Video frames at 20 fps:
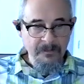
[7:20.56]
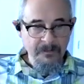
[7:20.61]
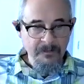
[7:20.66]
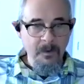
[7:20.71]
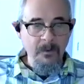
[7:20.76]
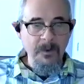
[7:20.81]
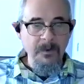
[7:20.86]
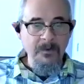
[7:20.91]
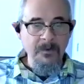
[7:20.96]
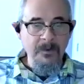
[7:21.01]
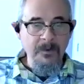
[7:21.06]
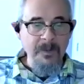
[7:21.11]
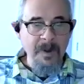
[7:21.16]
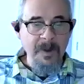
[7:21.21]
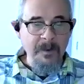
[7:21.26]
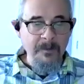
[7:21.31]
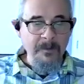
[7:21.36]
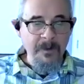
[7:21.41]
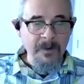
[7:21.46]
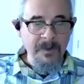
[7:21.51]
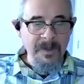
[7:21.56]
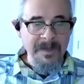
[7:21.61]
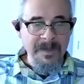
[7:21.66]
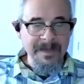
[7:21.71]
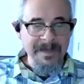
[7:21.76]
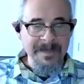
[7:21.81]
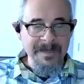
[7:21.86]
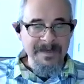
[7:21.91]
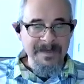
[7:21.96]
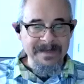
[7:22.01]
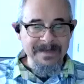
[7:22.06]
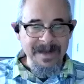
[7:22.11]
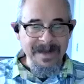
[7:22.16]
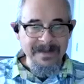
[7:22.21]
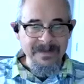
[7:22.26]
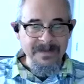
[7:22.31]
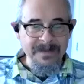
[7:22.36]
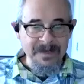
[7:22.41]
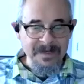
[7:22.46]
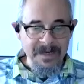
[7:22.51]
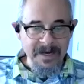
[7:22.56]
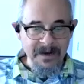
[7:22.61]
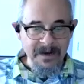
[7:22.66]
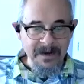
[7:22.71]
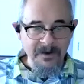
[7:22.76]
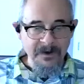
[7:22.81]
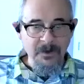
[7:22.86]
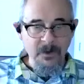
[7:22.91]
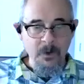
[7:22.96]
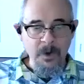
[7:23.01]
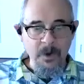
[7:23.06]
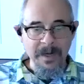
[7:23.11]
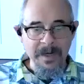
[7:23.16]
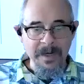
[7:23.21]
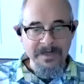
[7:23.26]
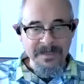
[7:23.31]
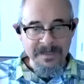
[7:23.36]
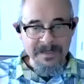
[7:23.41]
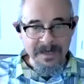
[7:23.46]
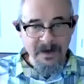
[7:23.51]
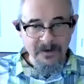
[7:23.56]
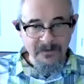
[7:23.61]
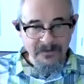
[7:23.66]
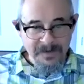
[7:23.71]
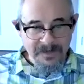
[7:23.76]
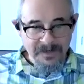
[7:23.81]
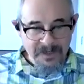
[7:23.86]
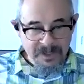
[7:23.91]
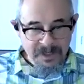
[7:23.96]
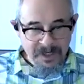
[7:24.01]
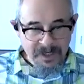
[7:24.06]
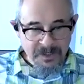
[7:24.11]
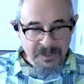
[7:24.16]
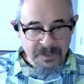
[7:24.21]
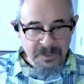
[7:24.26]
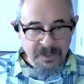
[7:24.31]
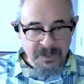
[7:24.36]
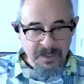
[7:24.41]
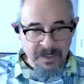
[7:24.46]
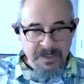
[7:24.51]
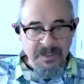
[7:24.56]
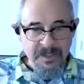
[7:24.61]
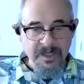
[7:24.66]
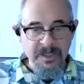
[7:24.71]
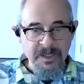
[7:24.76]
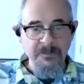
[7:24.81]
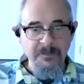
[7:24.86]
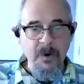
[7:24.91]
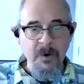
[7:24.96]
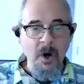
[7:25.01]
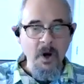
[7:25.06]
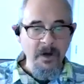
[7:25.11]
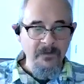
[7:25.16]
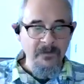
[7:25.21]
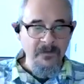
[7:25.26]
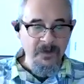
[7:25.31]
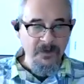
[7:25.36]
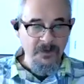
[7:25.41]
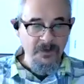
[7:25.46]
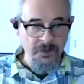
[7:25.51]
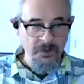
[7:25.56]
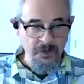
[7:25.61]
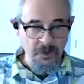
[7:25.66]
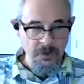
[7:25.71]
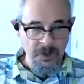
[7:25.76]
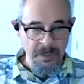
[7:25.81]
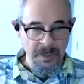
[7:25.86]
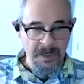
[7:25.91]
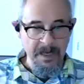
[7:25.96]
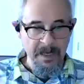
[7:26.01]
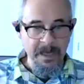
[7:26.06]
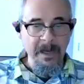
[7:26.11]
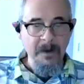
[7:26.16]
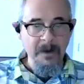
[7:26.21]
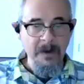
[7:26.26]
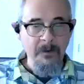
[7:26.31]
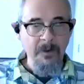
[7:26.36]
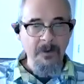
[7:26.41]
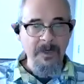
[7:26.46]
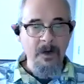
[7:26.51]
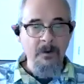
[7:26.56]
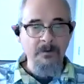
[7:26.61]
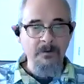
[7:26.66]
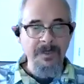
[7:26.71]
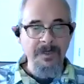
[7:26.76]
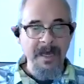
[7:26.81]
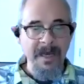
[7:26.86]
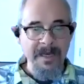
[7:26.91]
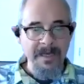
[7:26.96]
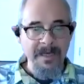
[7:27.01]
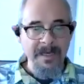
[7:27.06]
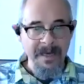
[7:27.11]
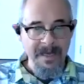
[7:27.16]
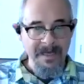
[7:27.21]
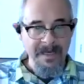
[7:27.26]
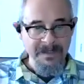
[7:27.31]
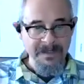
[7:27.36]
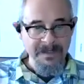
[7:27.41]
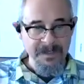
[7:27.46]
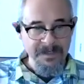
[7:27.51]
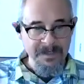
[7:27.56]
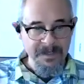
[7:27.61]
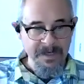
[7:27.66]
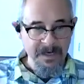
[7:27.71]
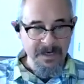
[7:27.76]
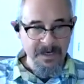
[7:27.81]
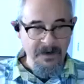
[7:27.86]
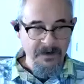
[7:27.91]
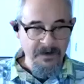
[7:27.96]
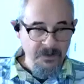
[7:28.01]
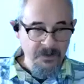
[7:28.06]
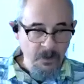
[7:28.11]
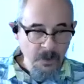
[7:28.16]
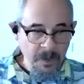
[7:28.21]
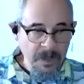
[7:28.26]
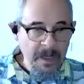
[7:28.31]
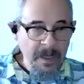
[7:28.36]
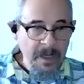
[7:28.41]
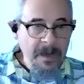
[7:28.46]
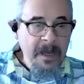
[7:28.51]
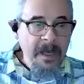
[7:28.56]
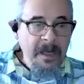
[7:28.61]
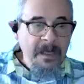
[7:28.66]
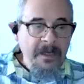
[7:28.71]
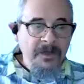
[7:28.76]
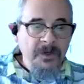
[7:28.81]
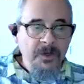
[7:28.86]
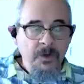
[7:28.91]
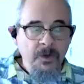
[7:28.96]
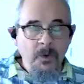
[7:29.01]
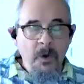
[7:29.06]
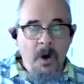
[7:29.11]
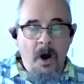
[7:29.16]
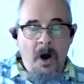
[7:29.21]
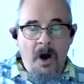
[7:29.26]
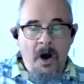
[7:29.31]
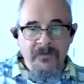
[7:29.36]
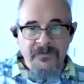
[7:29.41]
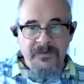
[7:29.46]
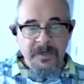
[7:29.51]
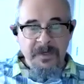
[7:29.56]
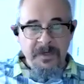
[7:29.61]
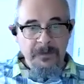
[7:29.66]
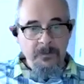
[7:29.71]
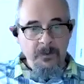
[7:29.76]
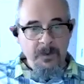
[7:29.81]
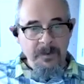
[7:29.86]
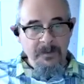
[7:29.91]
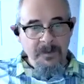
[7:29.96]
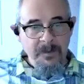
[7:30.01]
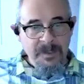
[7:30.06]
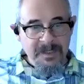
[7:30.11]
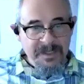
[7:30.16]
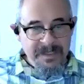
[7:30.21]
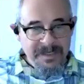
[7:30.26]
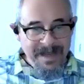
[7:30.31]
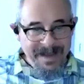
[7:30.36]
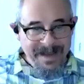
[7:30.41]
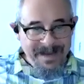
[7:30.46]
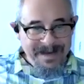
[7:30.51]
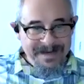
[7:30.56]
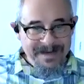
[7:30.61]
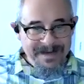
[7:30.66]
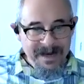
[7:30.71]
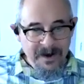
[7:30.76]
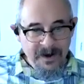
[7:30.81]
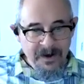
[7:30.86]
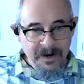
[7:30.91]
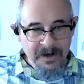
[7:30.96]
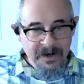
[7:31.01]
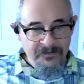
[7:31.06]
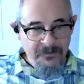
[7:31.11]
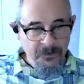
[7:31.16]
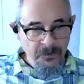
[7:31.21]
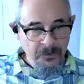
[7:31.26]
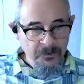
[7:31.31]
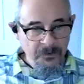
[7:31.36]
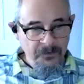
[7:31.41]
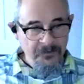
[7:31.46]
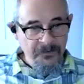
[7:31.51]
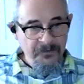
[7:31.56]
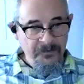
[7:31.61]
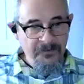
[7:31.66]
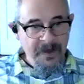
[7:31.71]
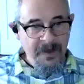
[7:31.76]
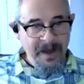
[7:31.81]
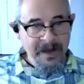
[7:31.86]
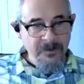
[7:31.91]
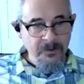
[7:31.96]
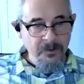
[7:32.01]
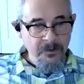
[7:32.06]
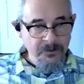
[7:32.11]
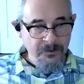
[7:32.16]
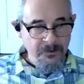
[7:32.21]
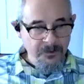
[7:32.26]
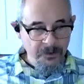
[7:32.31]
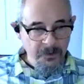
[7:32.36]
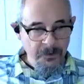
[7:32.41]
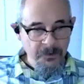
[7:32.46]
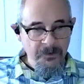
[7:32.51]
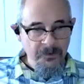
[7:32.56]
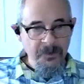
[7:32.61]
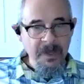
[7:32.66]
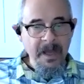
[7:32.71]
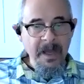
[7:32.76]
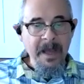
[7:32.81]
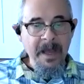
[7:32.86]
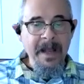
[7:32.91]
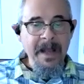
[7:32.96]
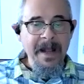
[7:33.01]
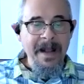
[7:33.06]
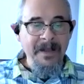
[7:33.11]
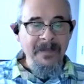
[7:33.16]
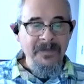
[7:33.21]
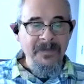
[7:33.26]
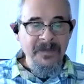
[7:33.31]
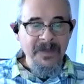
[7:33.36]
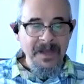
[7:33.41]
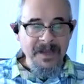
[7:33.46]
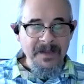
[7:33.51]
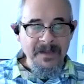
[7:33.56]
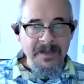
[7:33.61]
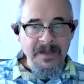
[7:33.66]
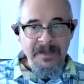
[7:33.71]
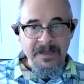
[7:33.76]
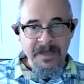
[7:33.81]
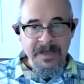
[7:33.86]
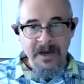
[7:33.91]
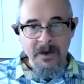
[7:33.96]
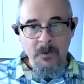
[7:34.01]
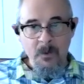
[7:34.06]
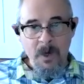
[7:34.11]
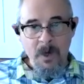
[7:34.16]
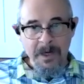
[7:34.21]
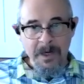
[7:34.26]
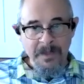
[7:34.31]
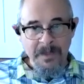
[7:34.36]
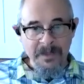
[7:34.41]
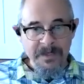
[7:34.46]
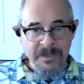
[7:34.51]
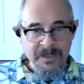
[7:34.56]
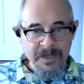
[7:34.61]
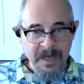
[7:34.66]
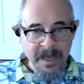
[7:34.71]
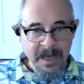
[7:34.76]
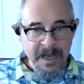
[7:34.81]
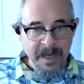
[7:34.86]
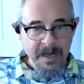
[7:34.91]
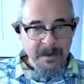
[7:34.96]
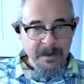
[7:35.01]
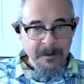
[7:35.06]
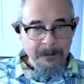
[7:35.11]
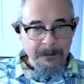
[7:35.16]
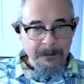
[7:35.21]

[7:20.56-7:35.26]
But we remember that it's not the territory itself. It's just part of the journey. We don't take it as the territory. Too often we mistake narrative truth for factual truth and think that they are one and the same.